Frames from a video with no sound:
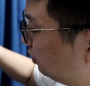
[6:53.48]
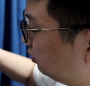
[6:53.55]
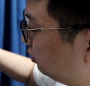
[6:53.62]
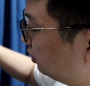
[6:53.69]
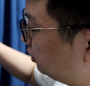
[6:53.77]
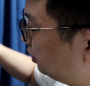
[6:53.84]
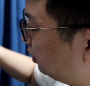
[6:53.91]

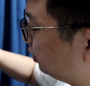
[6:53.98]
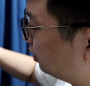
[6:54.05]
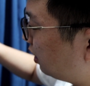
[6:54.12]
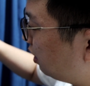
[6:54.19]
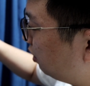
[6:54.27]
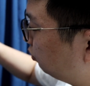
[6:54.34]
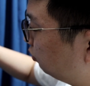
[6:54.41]
interested in
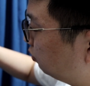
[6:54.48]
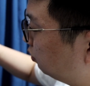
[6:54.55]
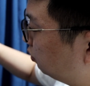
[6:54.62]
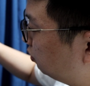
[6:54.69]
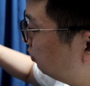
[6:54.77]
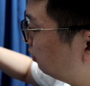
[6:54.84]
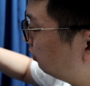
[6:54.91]
how to
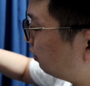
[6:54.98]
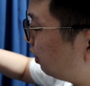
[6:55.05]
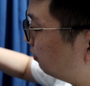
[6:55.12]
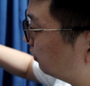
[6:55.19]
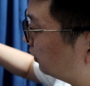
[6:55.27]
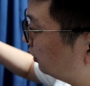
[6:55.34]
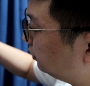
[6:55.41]
glue a
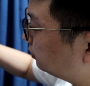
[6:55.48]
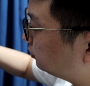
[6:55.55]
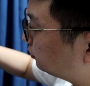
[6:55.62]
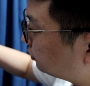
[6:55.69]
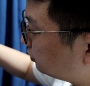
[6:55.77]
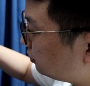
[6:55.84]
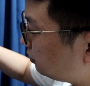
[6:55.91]
rubber,
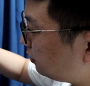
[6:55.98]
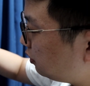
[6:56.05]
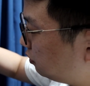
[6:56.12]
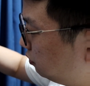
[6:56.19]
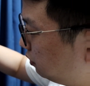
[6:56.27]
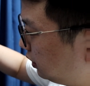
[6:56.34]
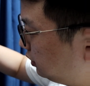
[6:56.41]

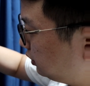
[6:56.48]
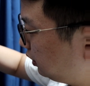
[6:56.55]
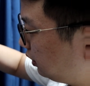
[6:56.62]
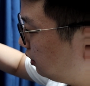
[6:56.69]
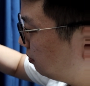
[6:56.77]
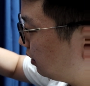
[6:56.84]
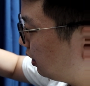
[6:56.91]
you can
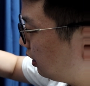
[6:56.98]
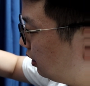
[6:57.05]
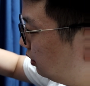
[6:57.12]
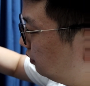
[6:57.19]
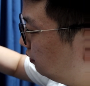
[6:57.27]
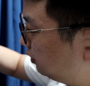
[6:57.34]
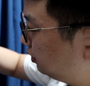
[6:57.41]
check out my
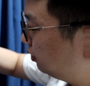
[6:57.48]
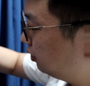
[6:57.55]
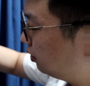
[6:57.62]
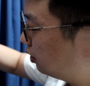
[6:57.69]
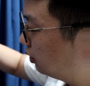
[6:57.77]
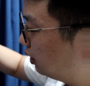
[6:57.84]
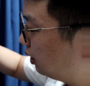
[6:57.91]
other
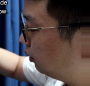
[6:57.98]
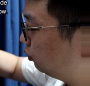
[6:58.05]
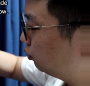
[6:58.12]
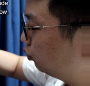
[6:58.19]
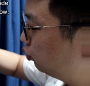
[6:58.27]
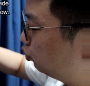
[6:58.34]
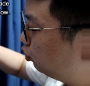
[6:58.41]
video on how
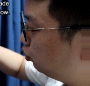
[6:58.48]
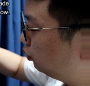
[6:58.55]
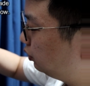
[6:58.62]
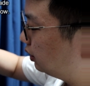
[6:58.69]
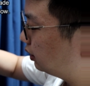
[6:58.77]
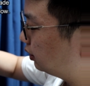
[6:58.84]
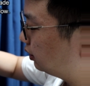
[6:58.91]
to glue
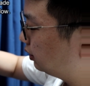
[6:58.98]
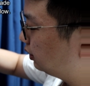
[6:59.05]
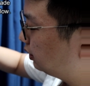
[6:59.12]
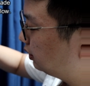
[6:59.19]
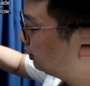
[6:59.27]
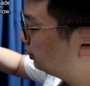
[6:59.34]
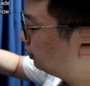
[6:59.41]
the
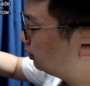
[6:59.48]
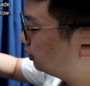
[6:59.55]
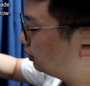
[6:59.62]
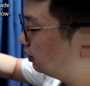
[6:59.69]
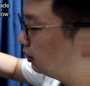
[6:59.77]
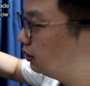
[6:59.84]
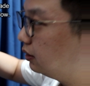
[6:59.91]

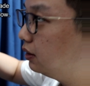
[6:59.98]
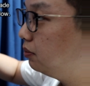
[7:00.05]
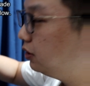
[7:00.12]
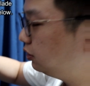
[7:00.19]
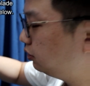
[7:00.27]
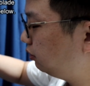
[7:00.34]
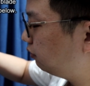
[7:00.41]

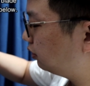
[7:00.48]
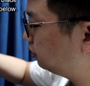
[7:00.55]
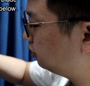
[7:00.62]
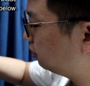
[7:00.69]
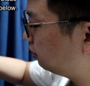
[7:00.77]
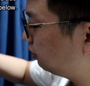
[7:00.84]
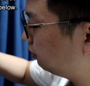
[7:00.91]
Dimitrov
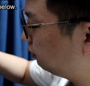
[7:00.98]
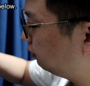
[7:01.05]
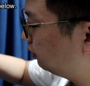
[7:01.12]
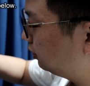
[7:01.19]
Otrorov